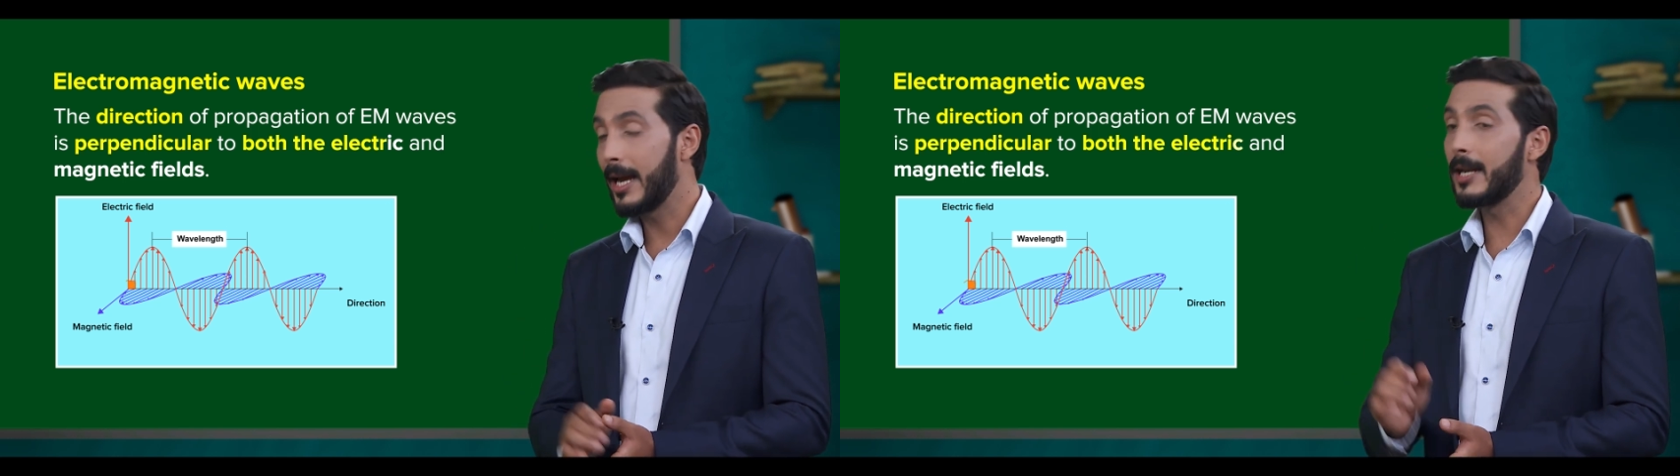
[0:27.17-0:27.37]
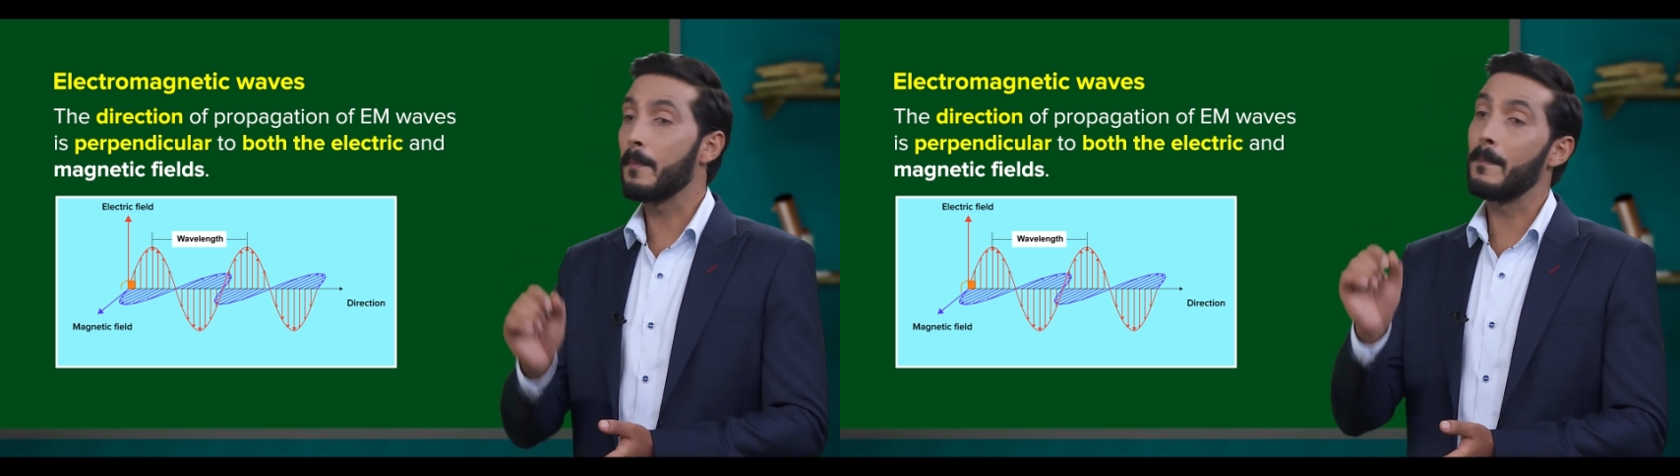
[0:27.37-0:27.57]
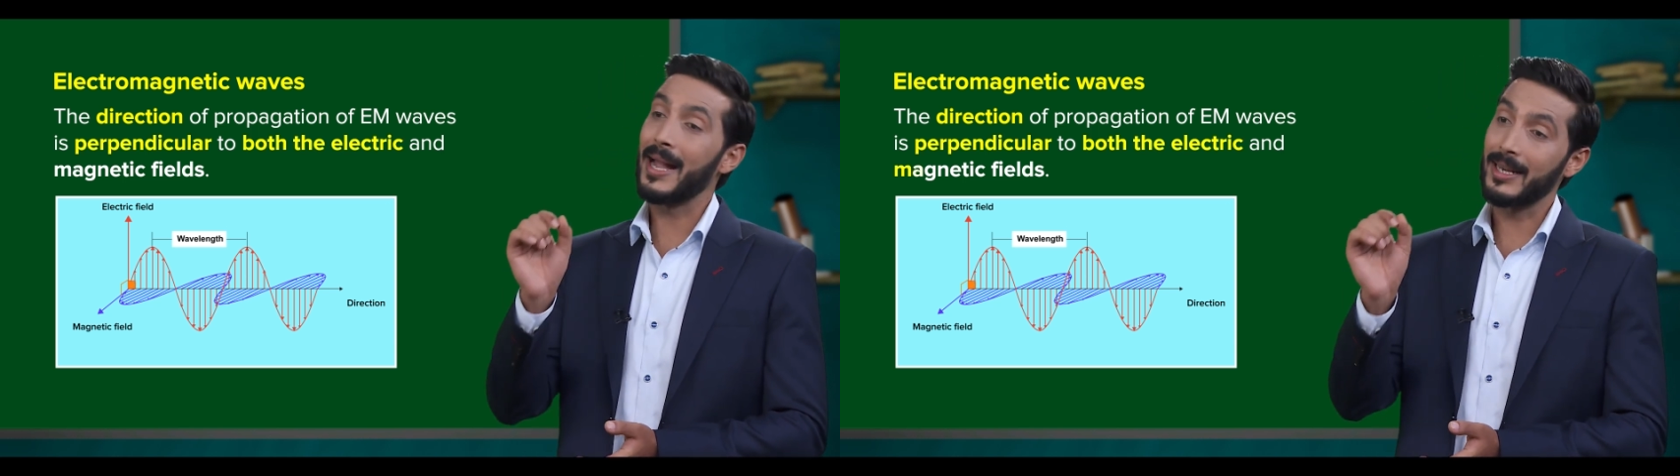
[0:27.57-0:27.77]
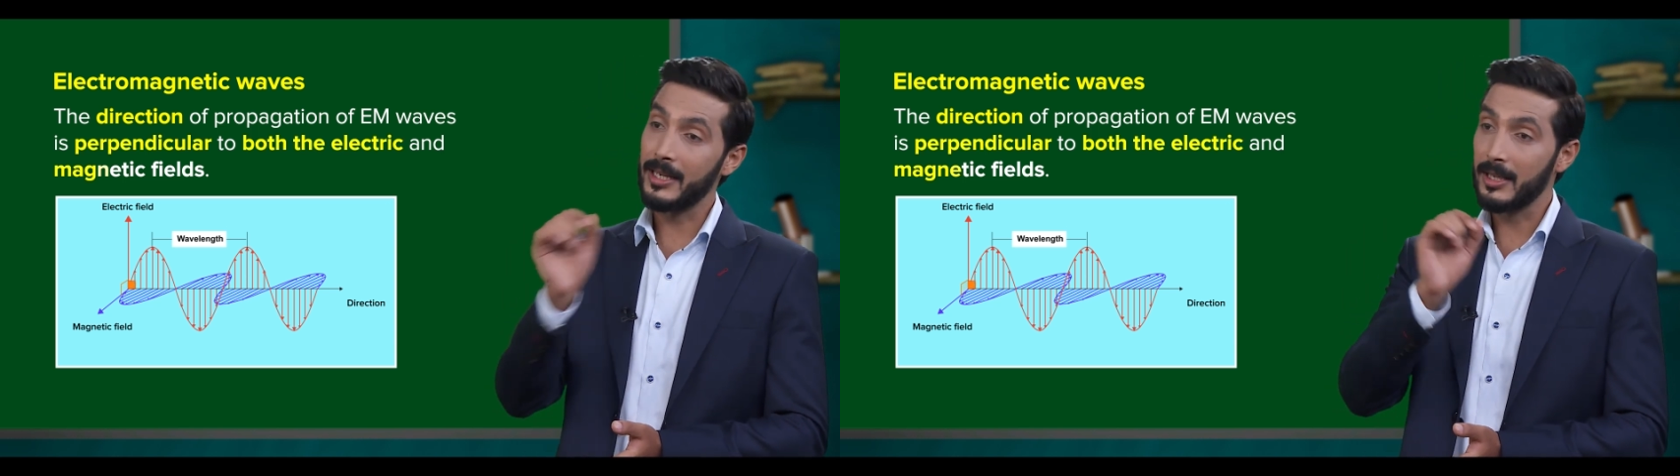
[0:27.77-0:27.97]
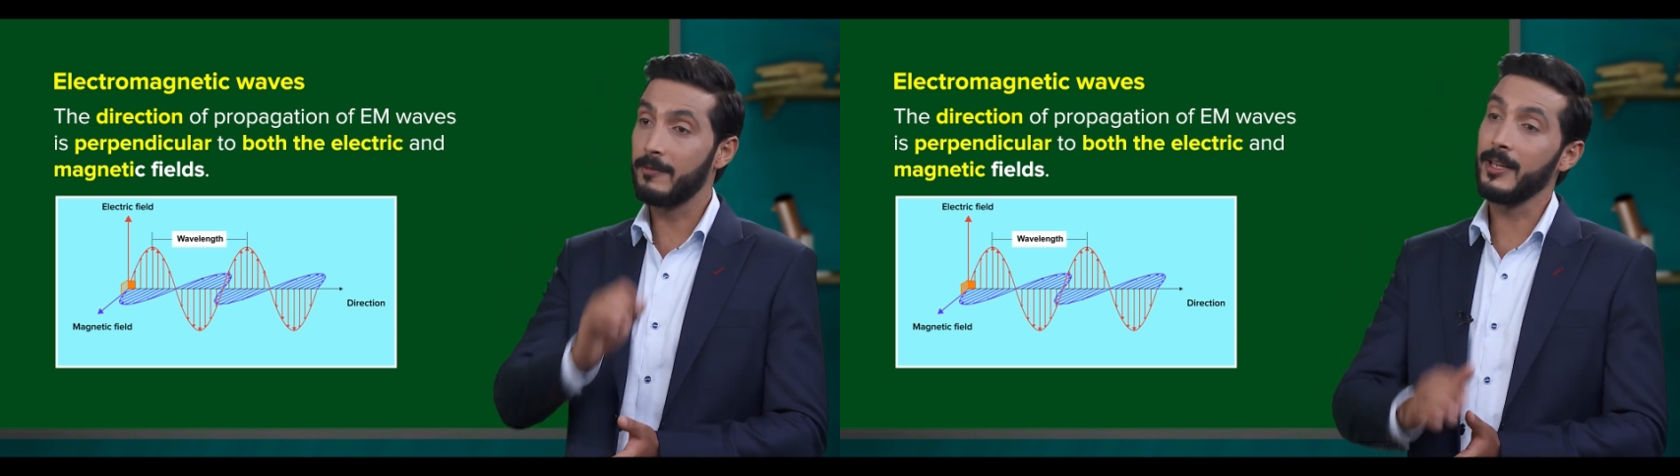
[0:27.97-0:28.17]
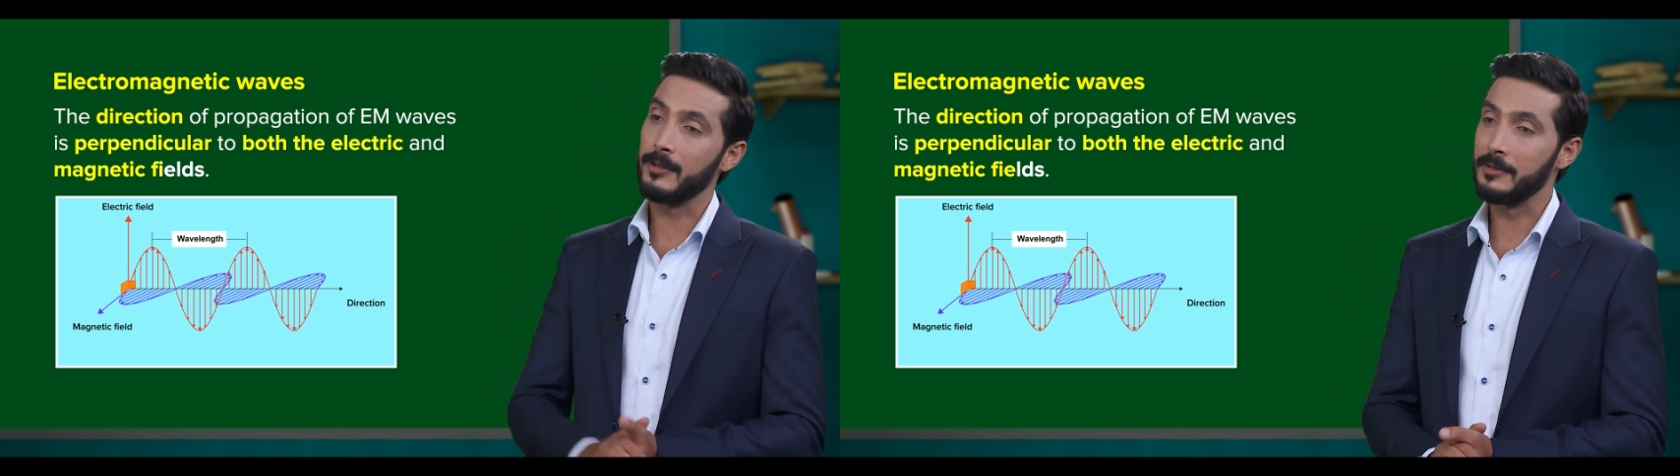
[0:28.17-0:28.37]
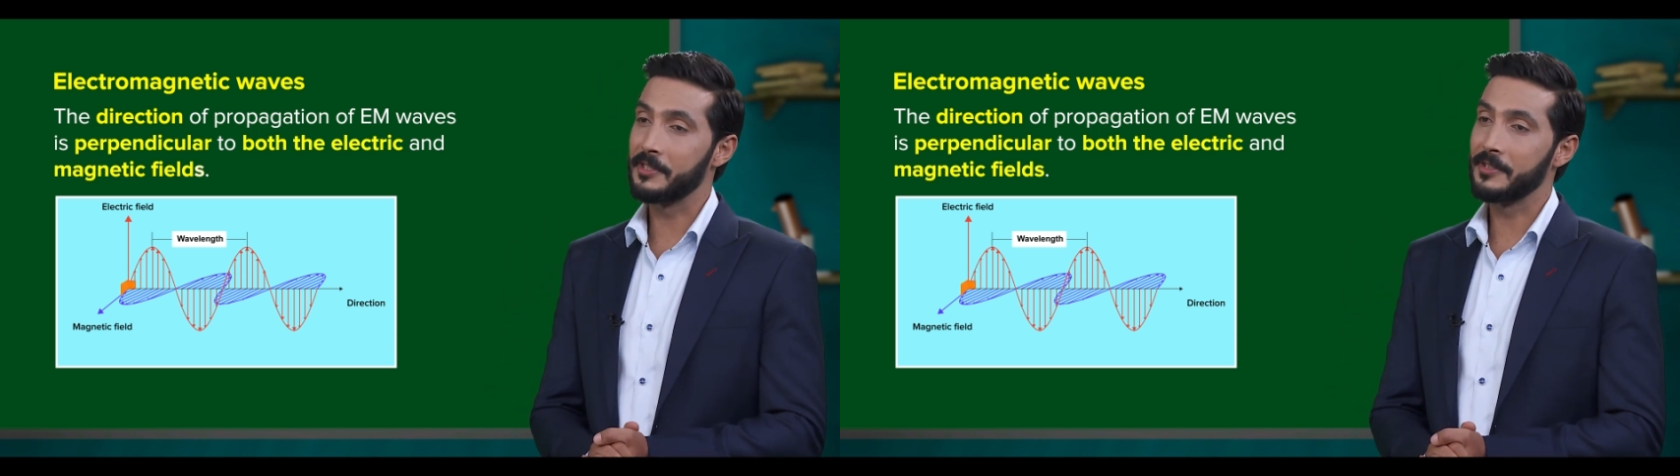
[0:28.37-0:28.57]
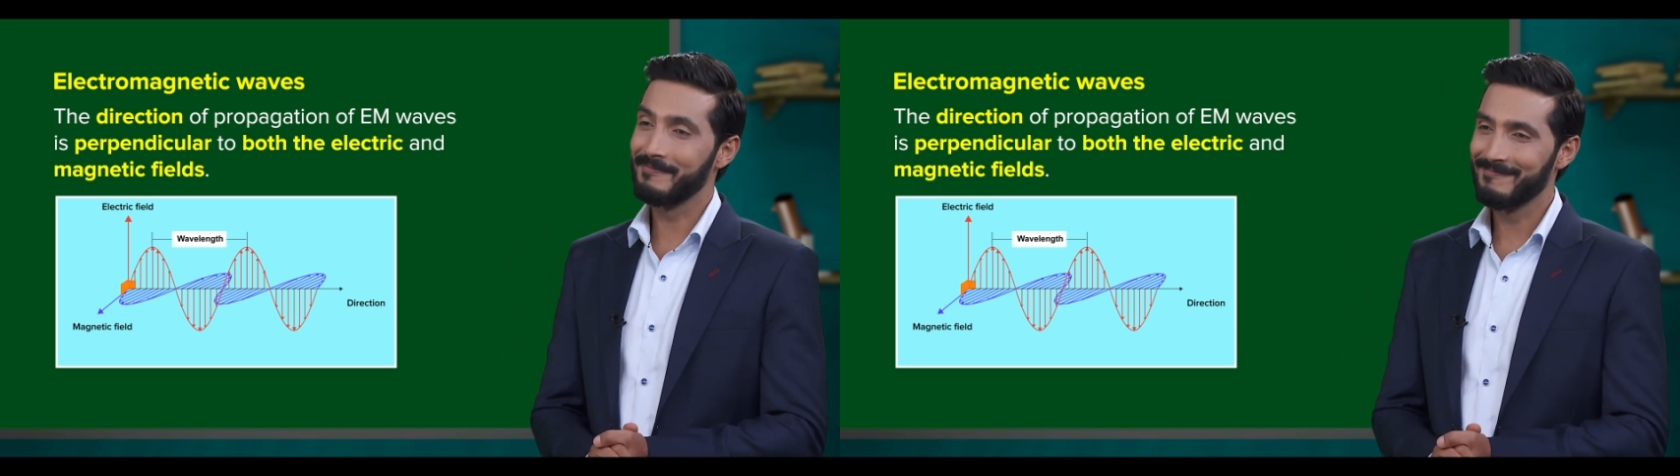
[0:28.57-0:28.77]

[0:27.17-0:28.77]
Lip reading: and magnetic fields.